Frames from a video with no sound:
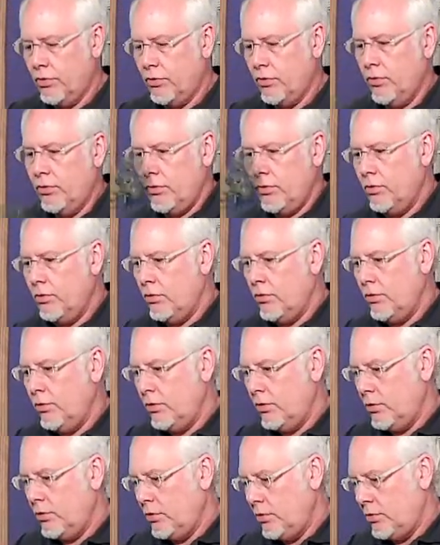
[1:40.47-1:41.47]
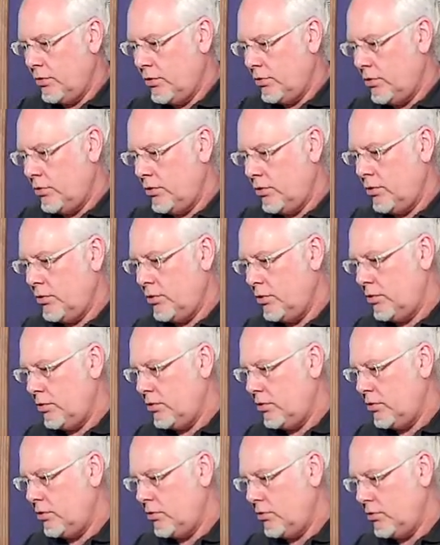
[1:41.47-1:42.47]

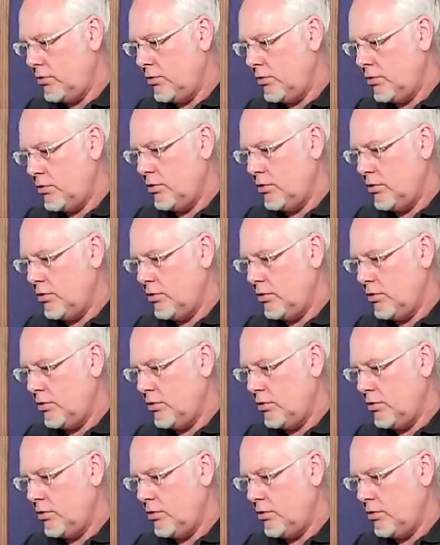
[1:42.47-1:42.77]
Nothing is said.